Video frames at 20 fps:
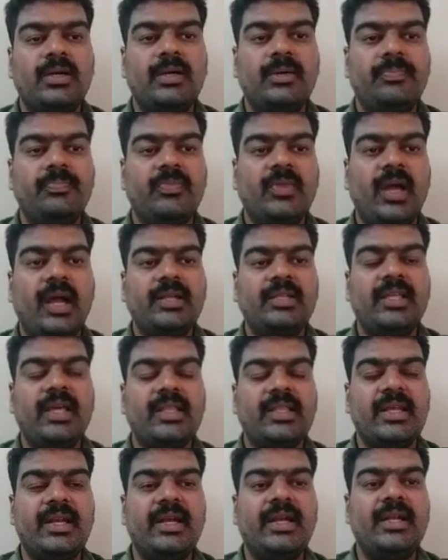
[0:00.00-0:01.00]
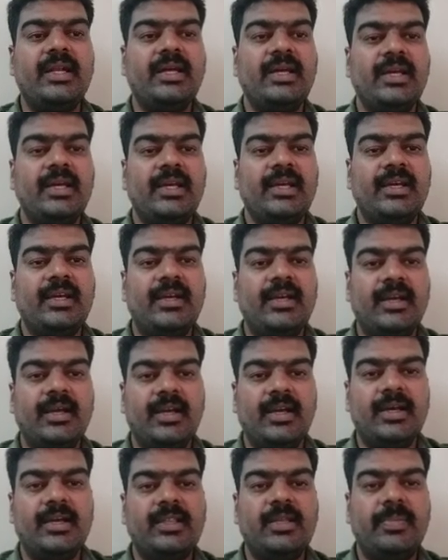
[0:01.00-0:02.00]
at the other end
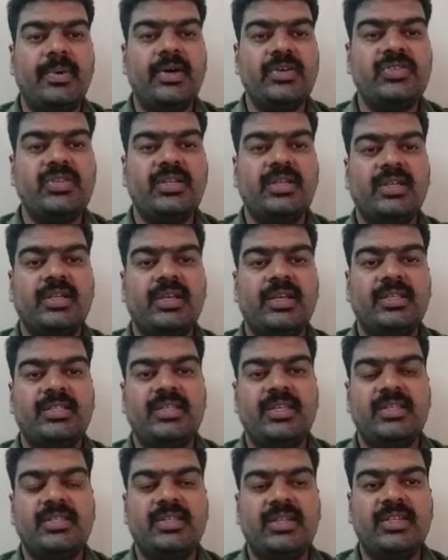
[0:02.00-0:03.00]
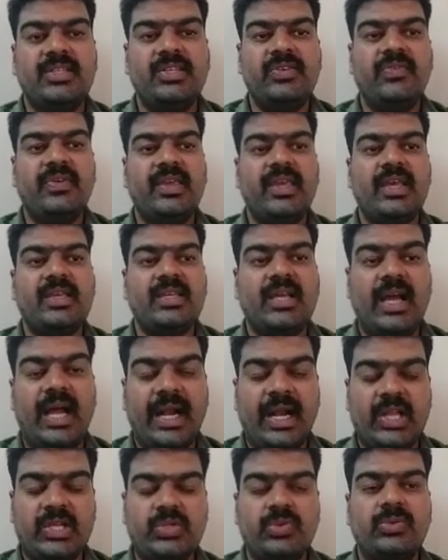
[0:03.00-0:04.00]
the person which is receiving as
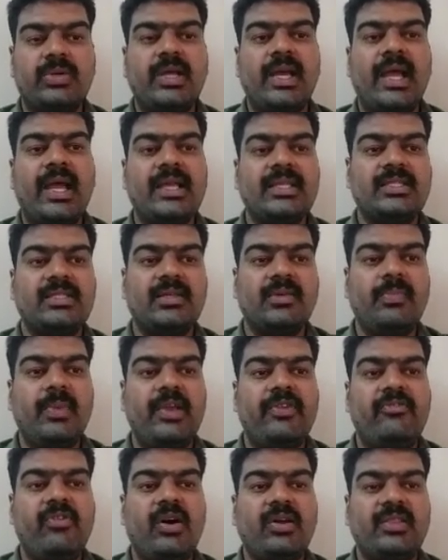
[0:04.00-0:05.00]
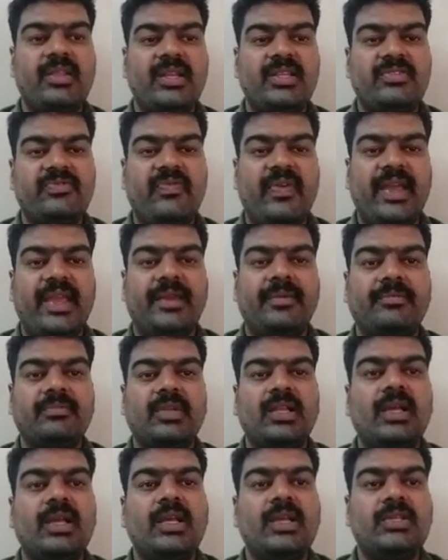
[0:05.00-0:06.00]
understood as my father is fine.
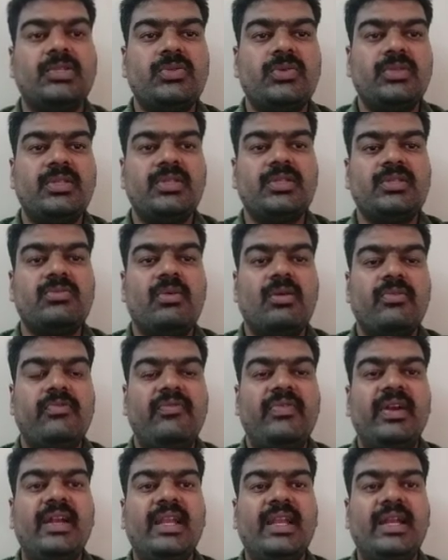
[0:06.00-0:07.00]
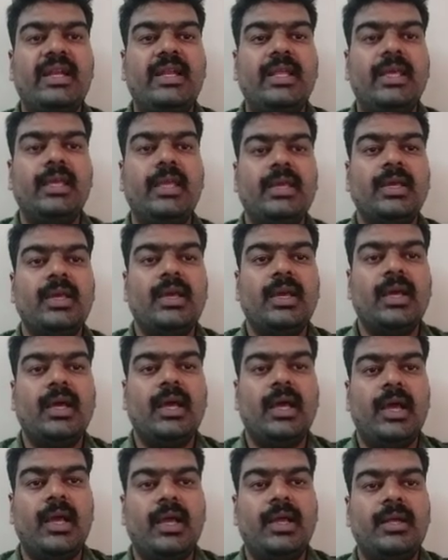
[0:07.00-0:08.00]
So this is called a fidelity.
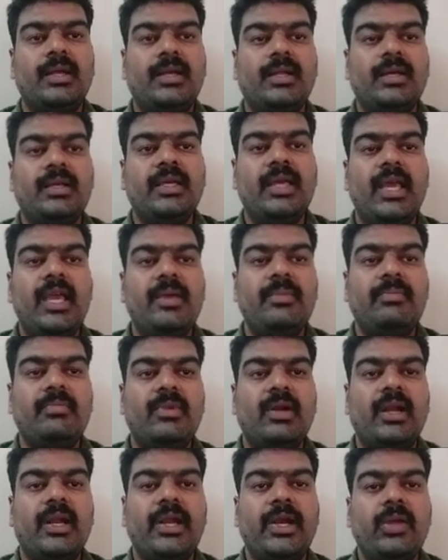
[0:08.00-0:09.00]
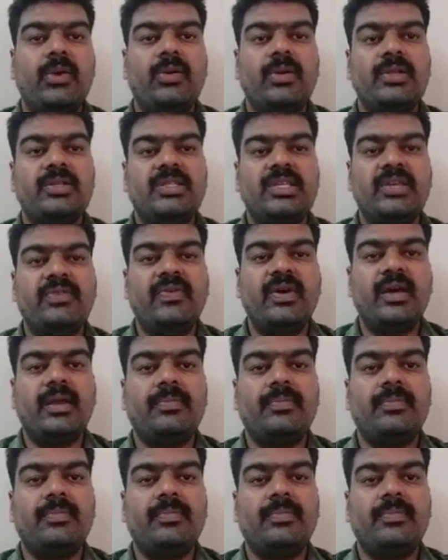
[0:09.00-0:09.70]
And AM radio receiver